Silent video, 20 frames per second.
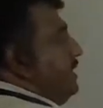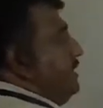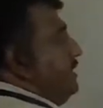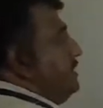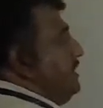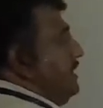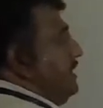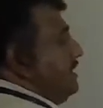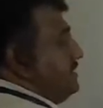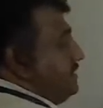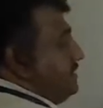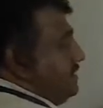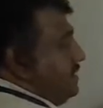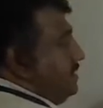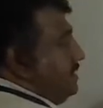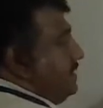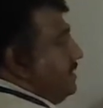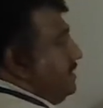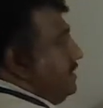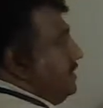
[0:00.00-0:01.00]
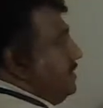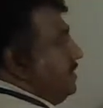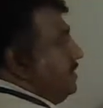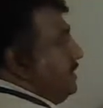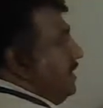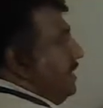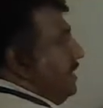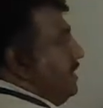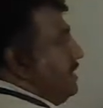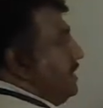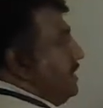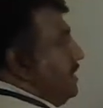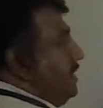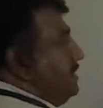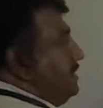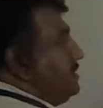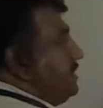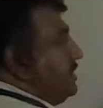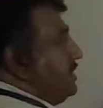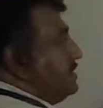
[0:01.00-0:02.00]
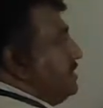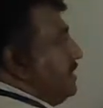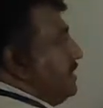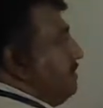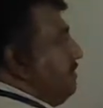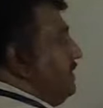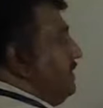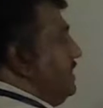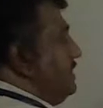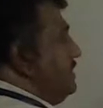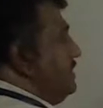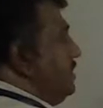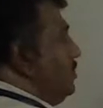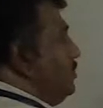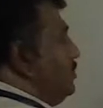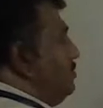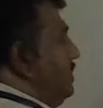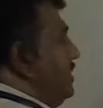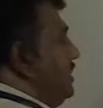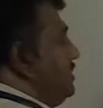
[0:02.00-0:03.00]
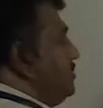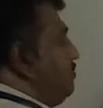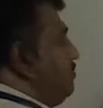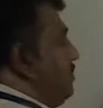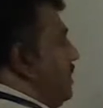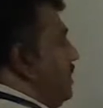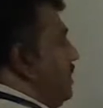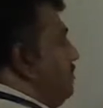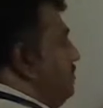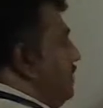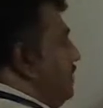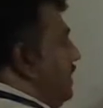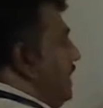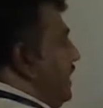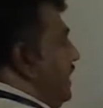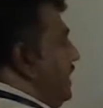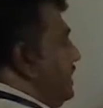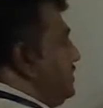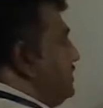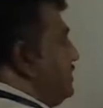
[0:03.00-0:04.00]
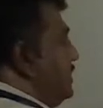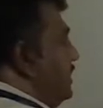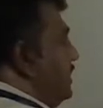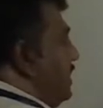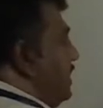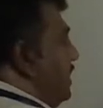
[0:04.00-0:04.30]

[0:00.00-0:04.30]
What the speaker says: this ultra structure of this human sperm is